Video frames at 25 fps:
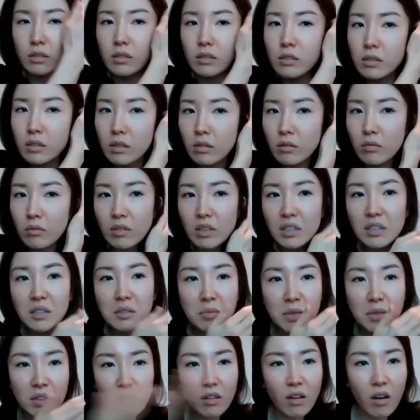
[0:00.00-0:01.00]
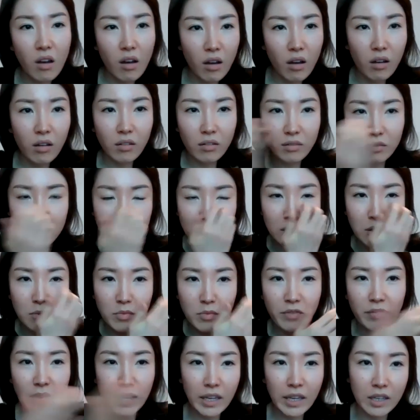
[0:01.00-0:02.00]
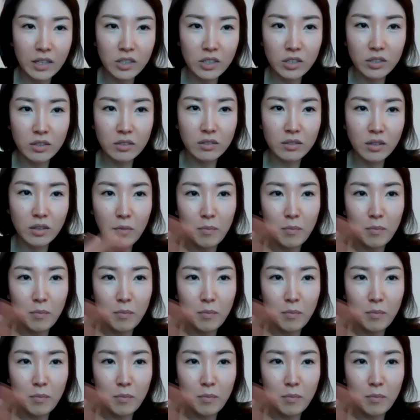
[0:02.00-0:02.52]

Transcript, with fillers: so a little bit long summer vacation